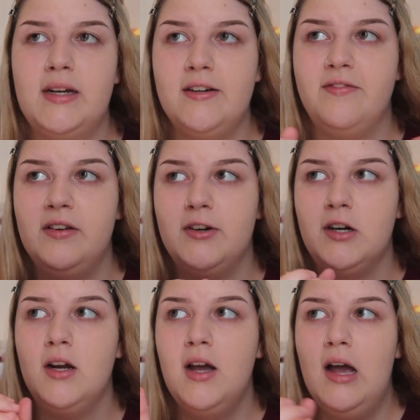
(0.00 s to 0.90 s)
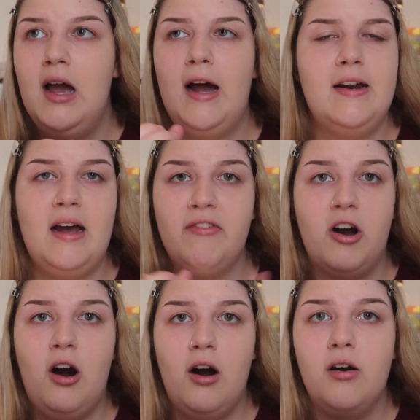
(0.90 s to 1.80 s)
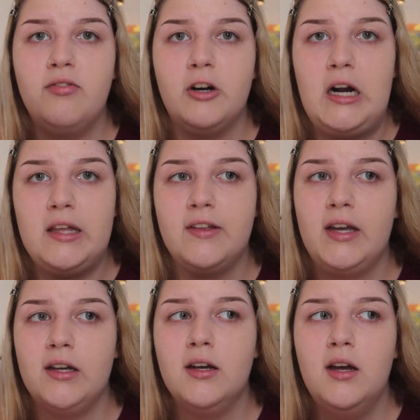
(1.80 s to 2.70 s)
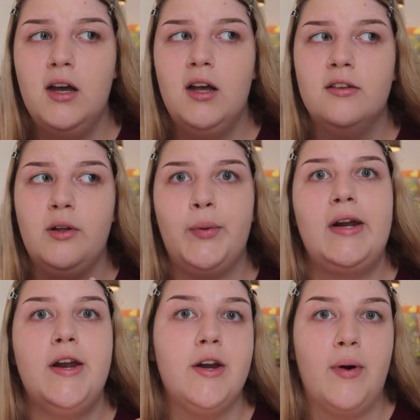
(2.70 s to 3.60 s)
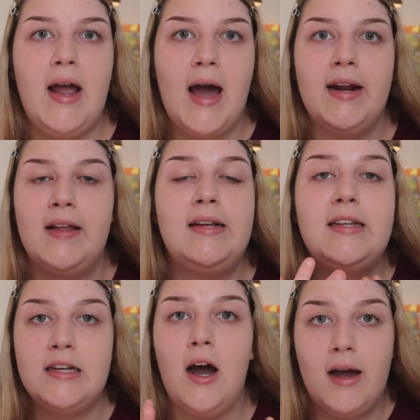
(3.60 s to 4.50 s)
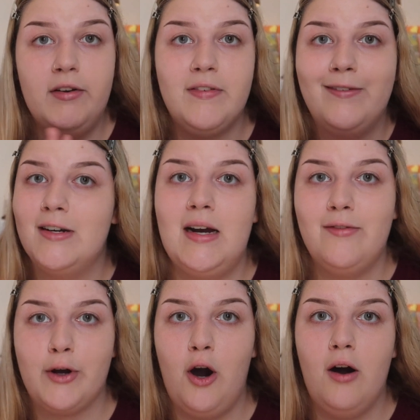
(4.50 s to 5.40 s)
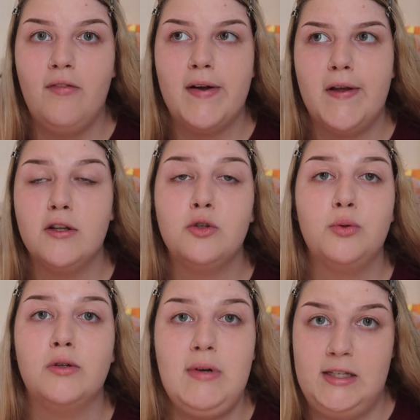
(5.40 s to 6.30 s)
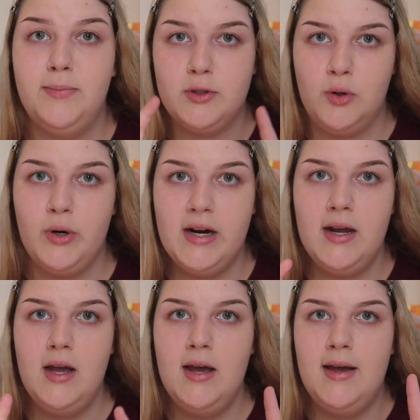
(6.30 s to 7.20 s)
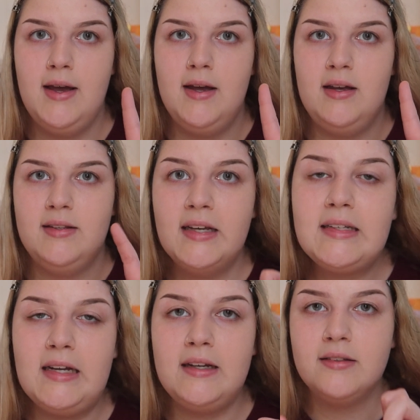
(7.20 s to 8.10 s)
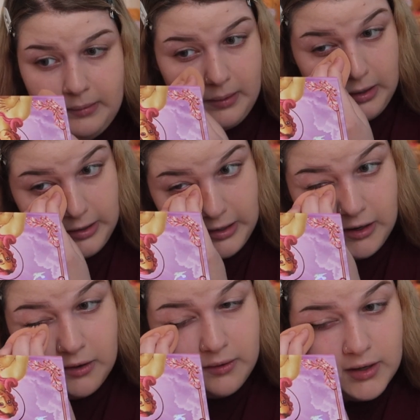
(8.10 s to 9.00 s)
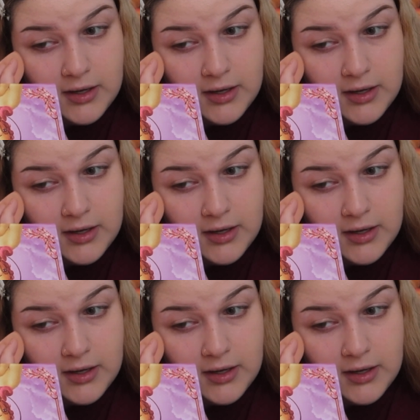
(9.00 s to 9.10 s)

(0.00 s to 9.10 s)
had a fever. I didn't have a cough or anything. So that's why I didn't know I had it, because I did not have a fever, I didn't have a cough. I thought this was a respiratory sickness. You know,